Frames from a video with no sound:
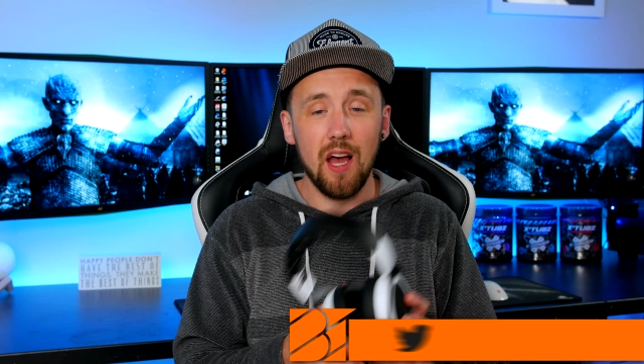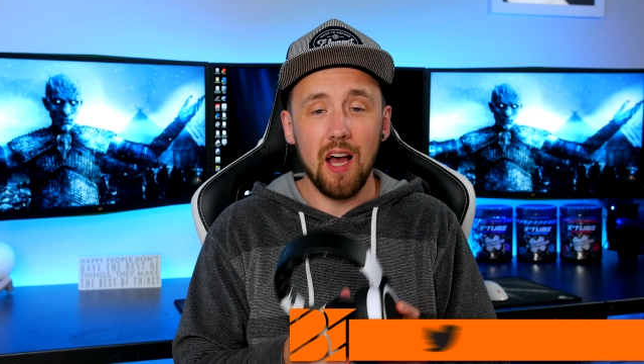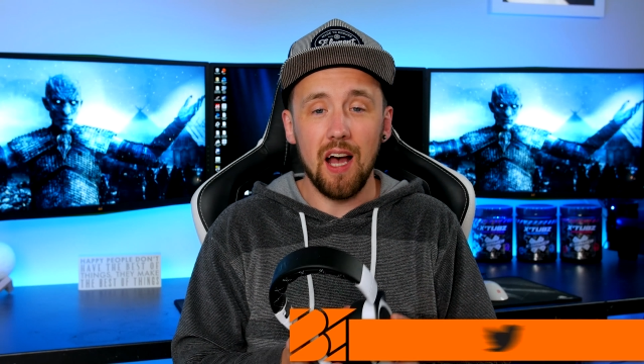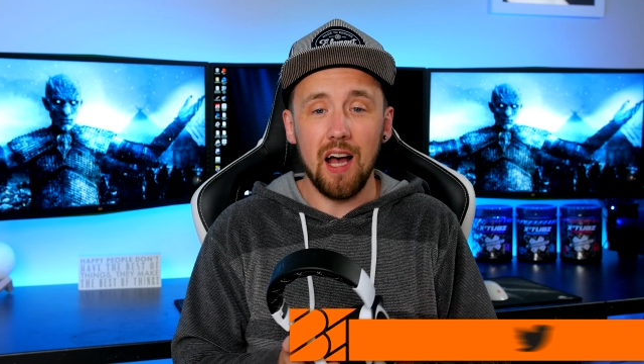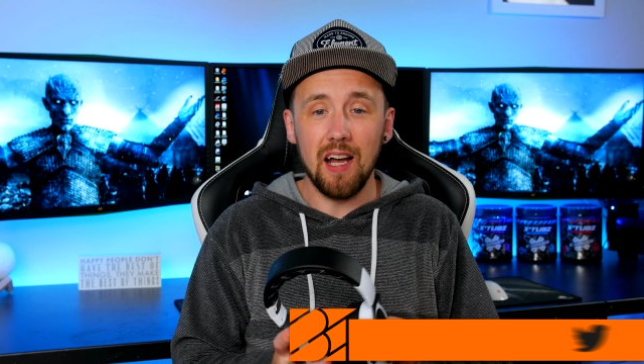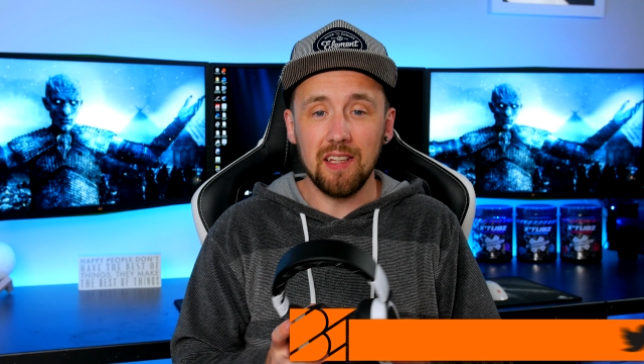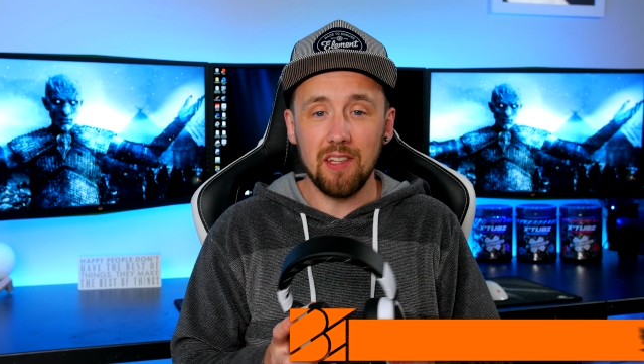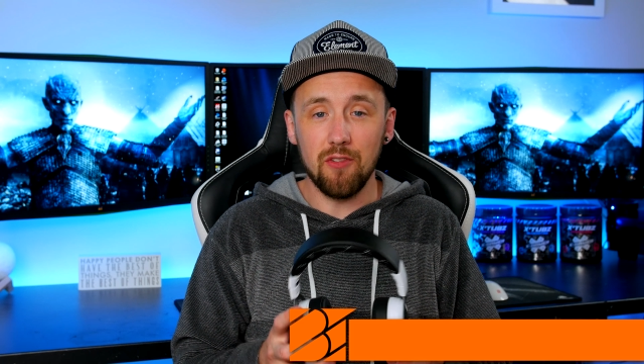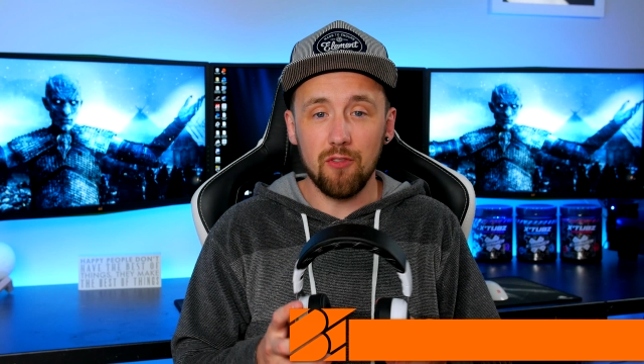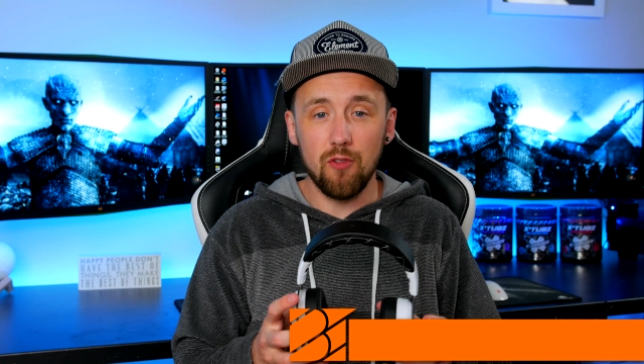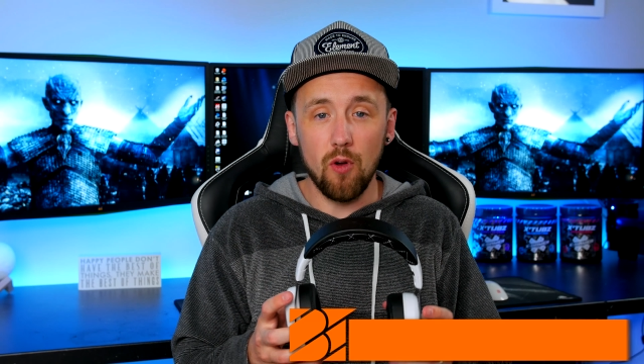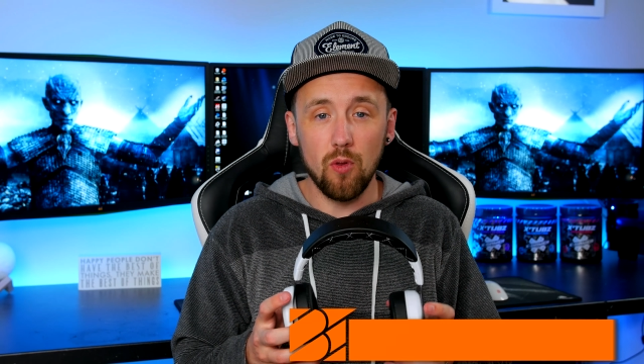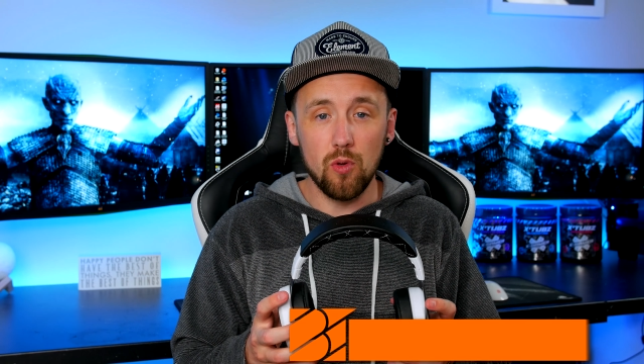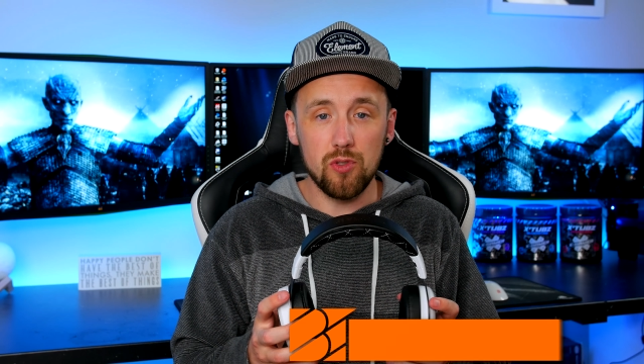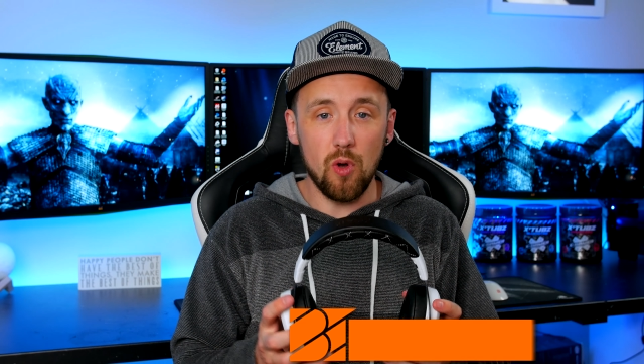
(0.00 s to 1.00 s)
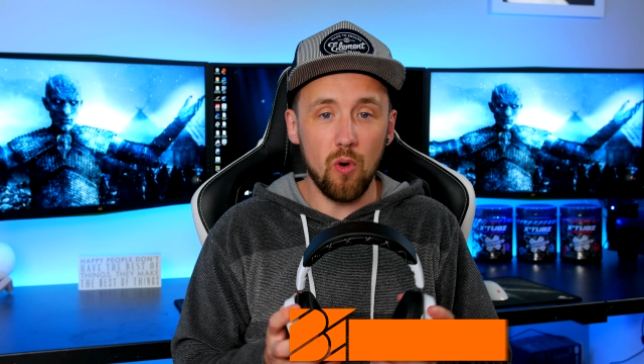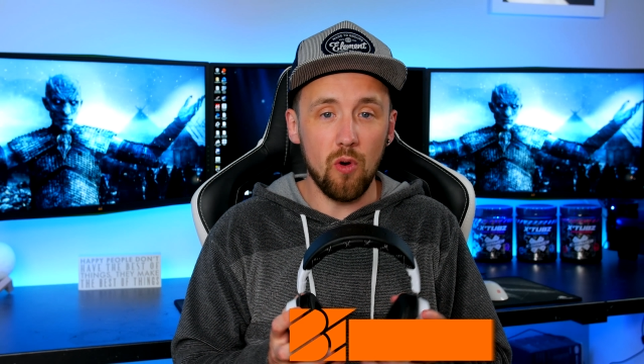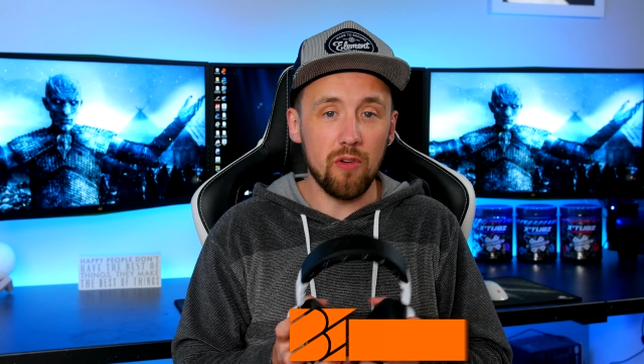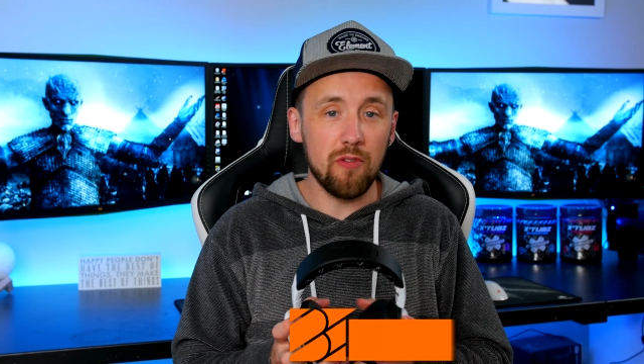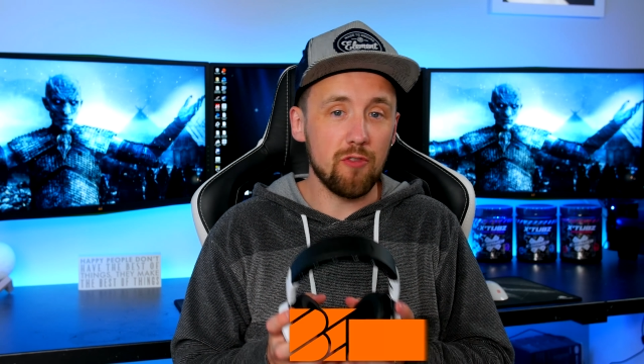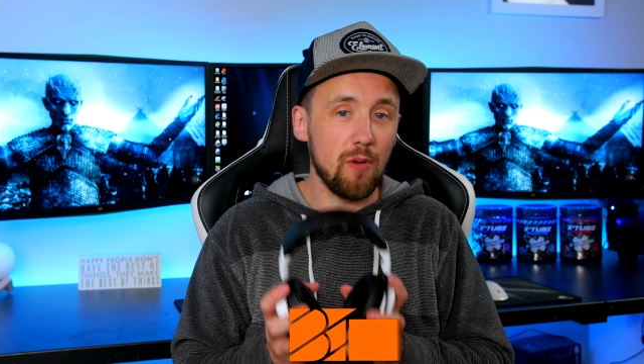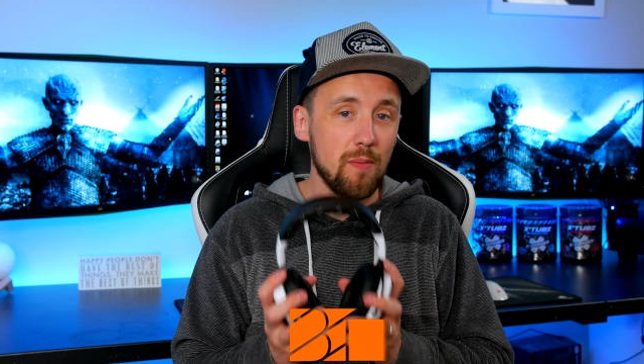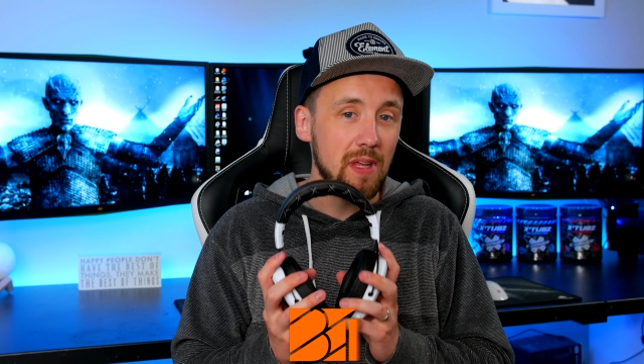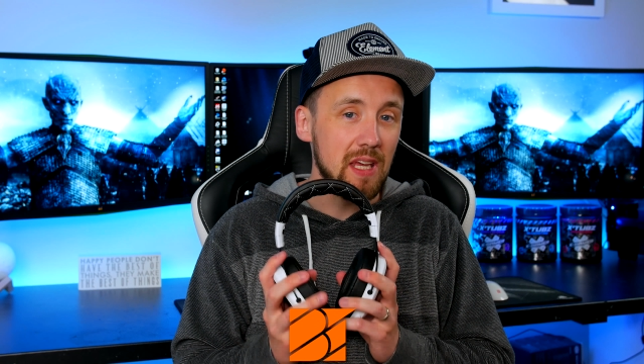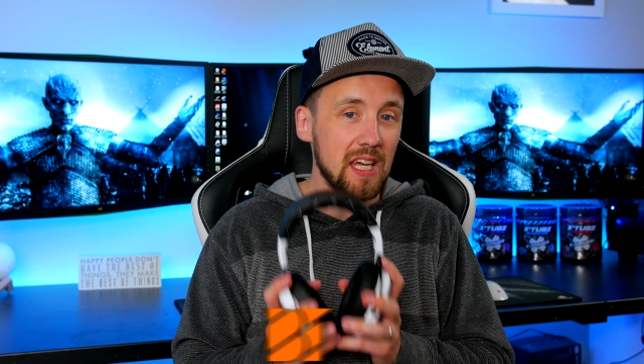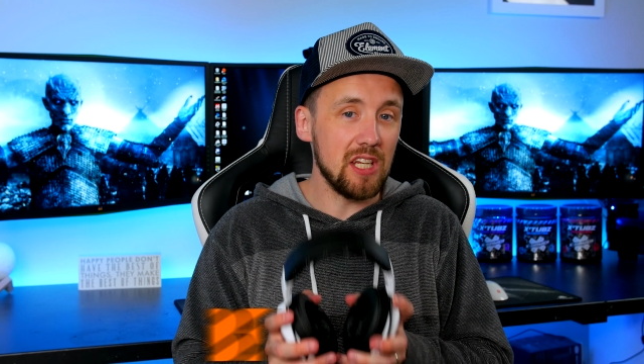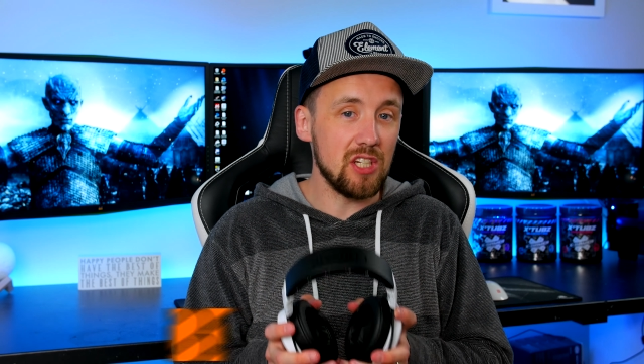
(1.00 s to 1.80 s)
and it follows on from the